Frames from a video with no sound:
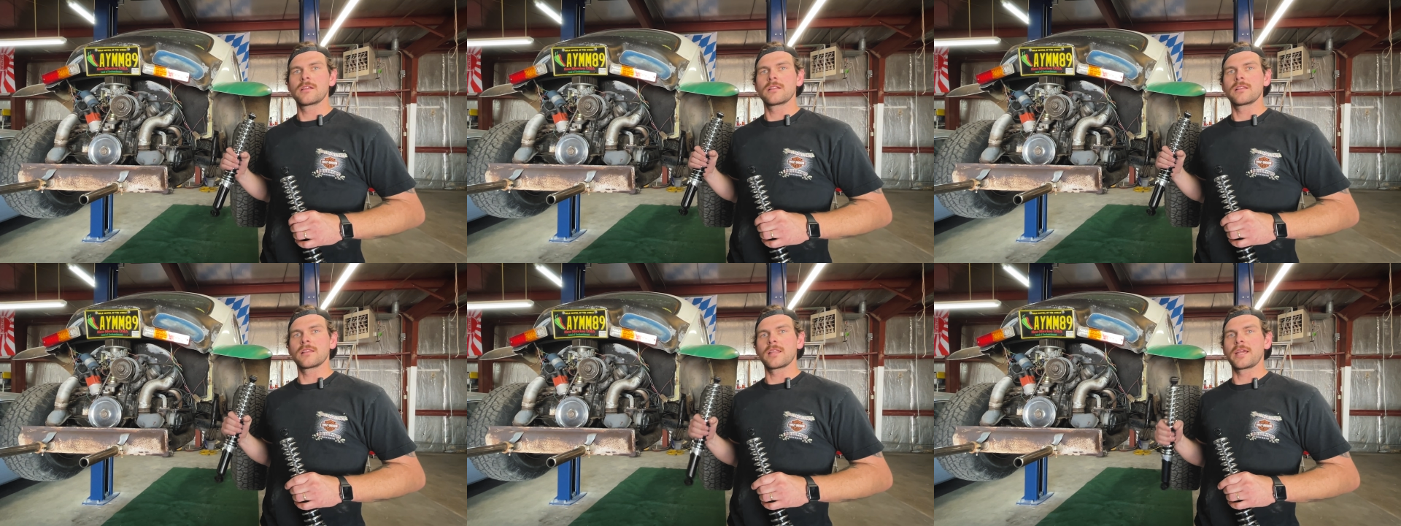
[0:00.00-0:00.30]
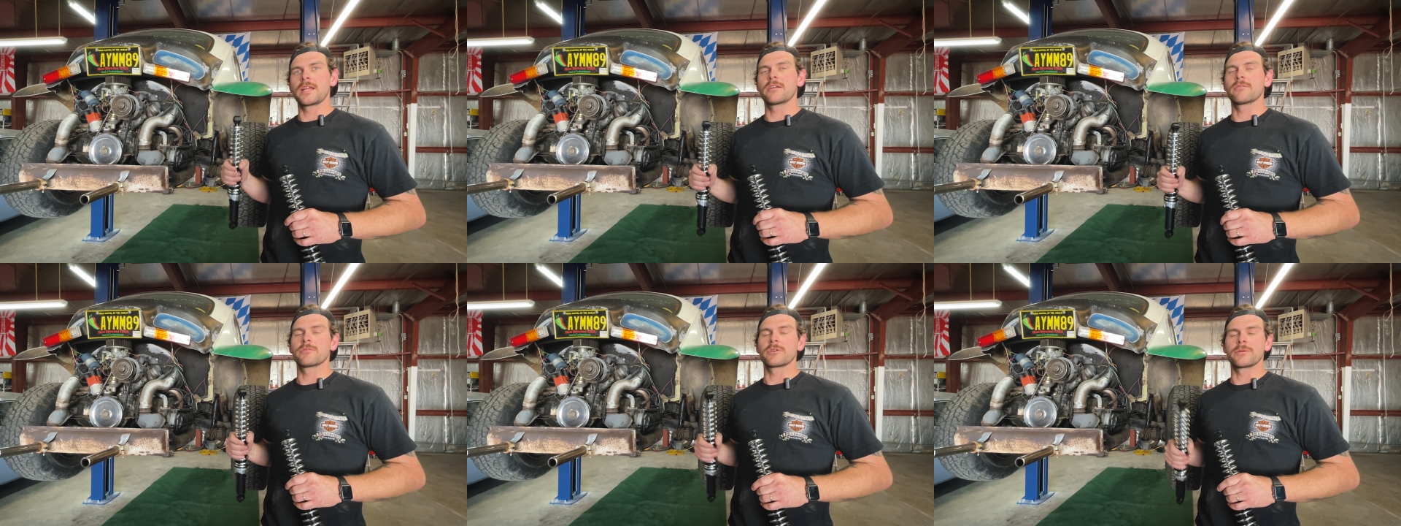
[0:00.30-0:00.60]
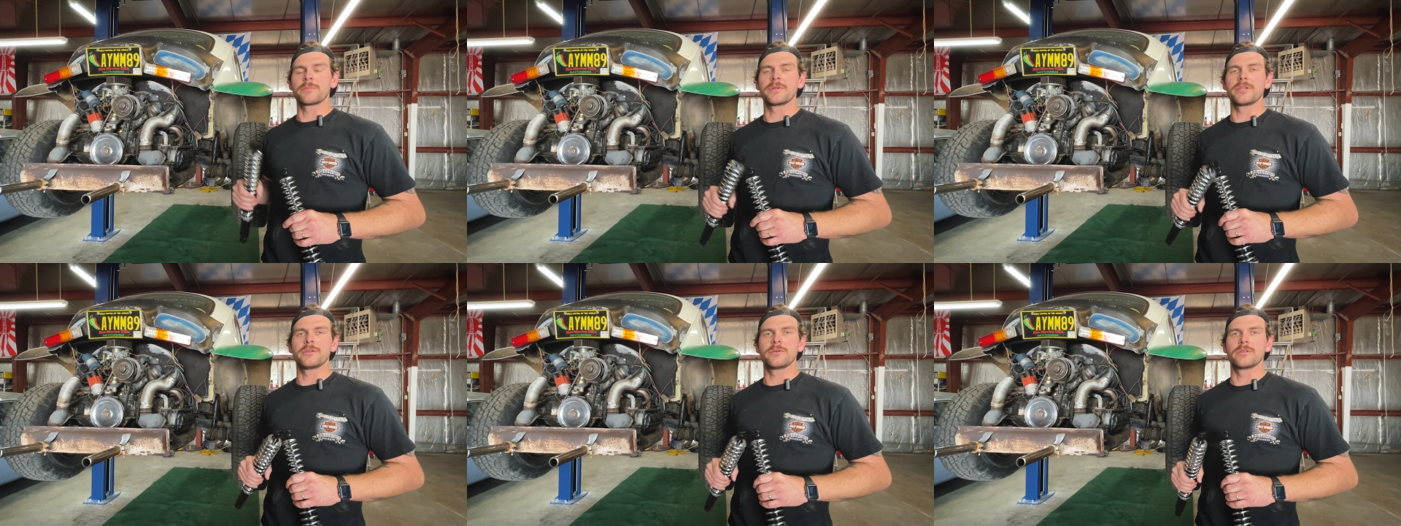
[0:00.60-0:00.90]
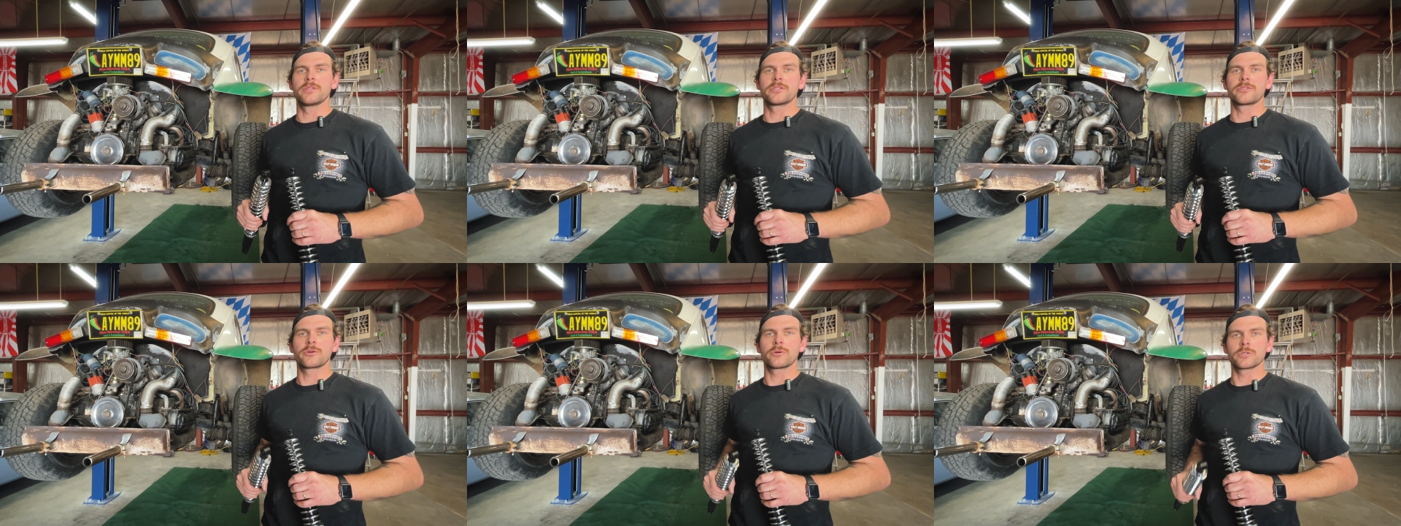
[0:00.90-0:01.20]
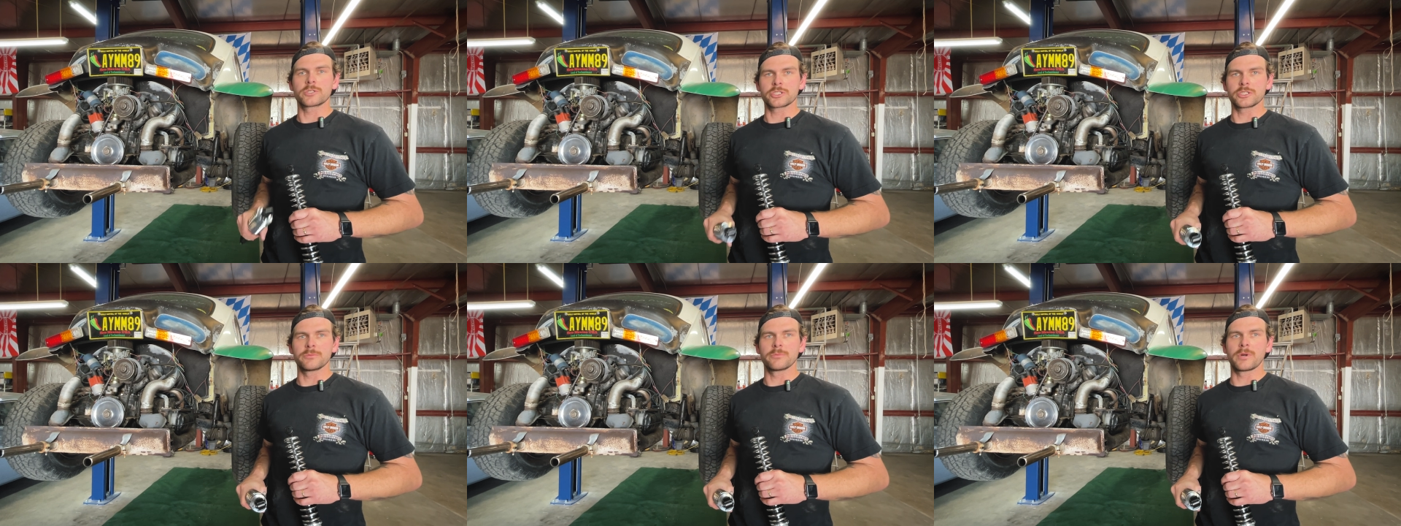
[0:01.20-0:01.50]
later we're going to be doing the
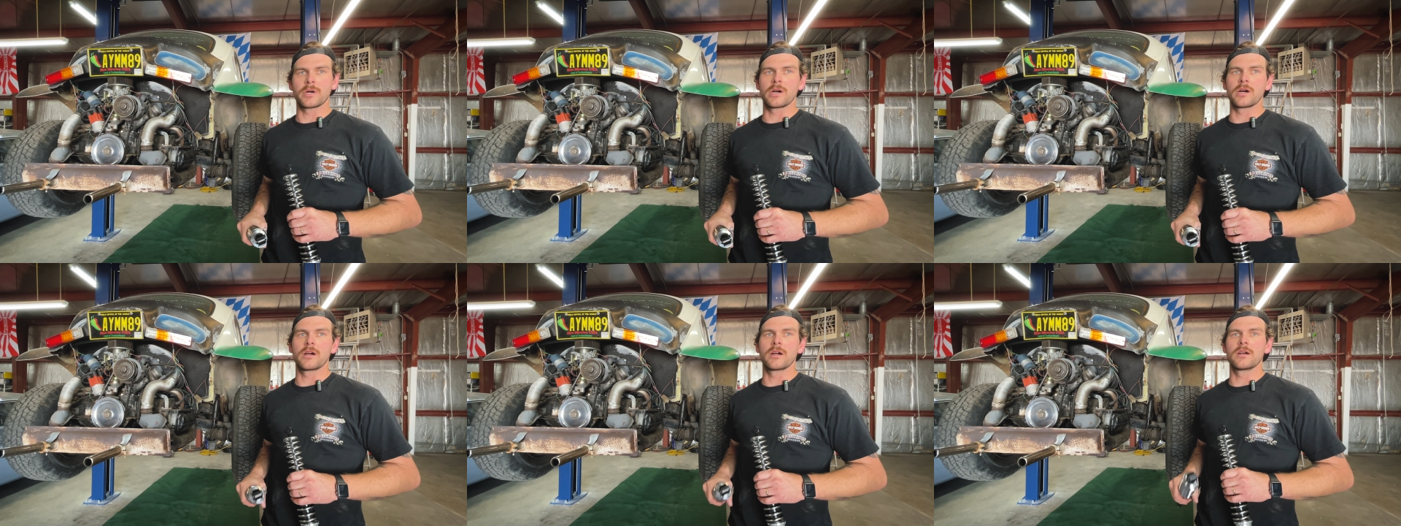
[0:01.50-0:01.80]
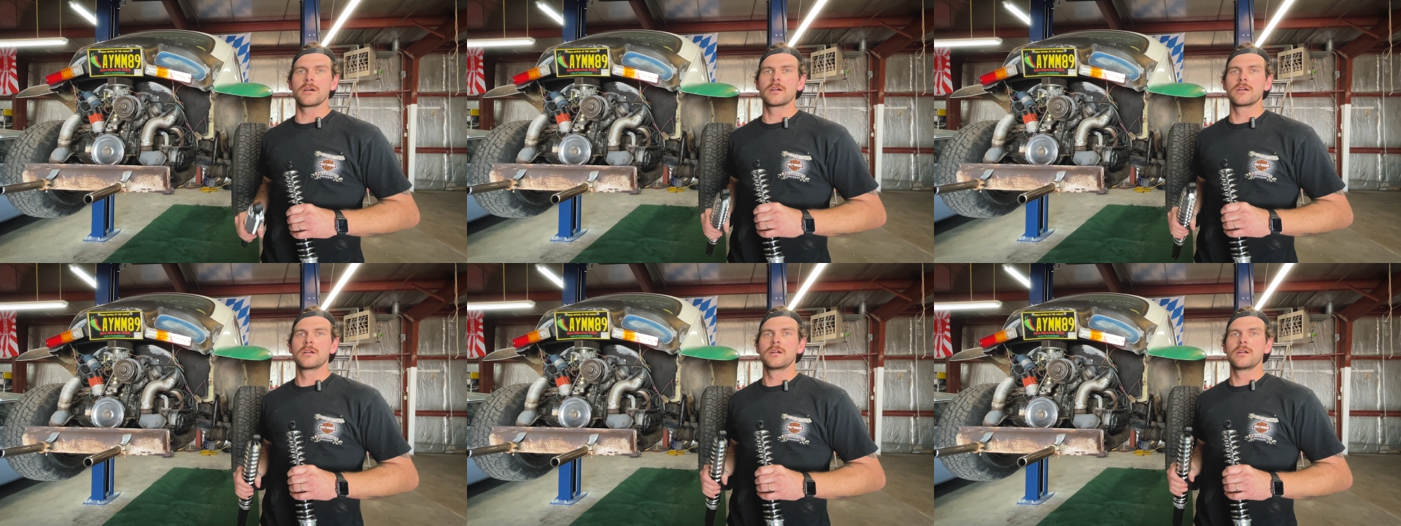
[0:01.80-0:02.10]
torsion bar